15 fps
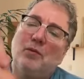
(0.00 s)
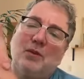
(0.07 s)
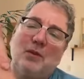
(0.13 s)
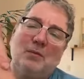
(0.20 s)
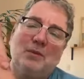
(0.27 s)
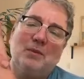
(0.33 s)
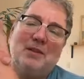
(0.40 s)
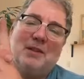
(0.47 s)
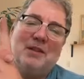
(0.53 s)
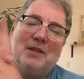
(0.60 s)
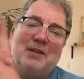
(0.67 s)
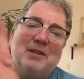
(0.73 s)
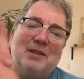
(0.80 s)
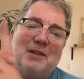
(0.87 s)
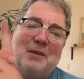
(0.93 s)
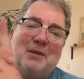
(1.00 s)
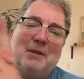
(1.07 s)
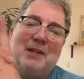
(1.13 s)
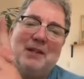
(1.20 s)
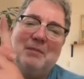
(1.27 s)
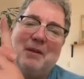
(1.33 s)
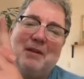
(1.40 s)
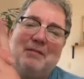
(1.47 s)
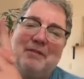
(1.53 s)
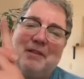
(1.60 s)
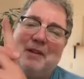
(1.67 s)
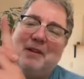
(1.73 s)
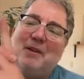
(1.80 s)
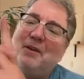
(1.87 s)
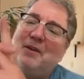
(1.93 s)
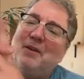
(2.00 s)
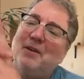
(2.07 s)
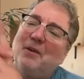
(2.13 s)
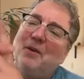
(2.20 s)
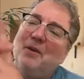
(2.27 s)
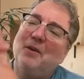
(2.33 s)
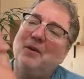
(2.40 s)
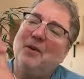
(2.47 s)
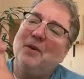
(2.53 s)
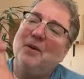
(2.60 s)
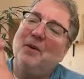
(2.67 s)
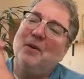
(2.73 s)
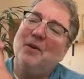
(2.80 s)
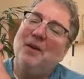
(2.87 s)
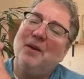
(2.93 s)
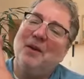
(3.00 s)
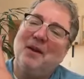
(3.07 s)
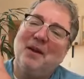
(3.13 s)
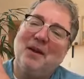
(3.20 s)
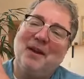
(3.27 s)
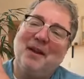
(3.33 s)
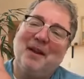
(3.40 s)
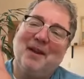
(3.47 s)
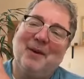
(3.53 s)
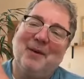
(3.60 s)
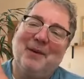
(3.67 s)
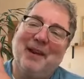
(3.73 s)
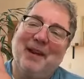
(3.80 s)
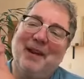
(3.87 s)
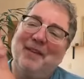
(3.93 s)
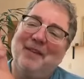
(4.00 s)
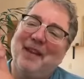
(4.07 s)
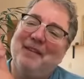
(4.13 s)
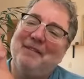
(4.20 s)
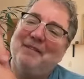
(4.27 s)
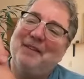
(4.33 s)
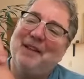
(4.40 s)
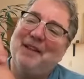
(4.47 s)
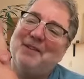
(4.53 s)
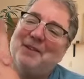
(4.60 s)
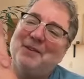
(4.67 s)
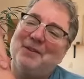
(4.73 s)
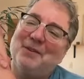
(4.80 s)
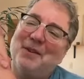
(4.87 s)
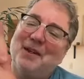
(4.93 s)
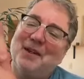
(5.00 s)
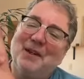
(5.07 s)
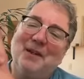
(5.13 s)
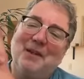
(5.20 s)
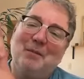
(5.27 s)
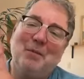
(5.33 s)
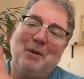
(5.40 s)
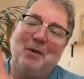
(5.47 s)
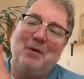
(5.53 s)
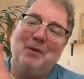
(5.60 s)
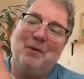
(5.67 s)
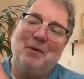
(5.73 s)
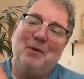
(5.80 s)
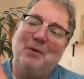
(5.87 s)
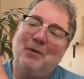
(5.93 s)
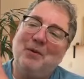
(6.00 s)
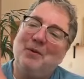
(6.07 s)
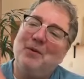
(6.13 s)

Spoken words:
So I'm just going to squeeze my finger and go, wait, that flesh goes right into the bone.